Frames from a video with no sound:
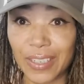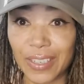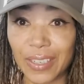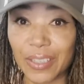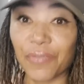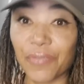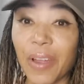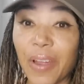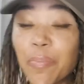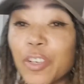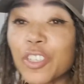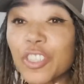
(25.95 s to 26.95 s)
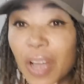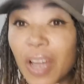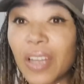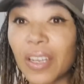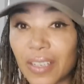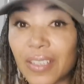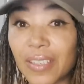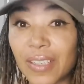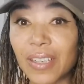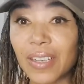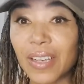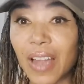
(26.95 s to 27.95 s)
Because if I pushed
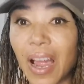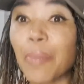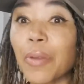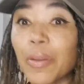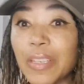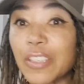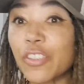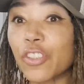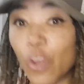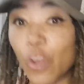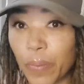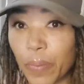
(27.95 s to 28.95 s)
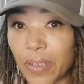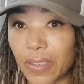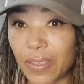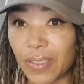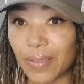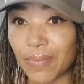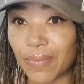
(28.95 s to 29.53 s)
unlisted, I'm going to be so pissed.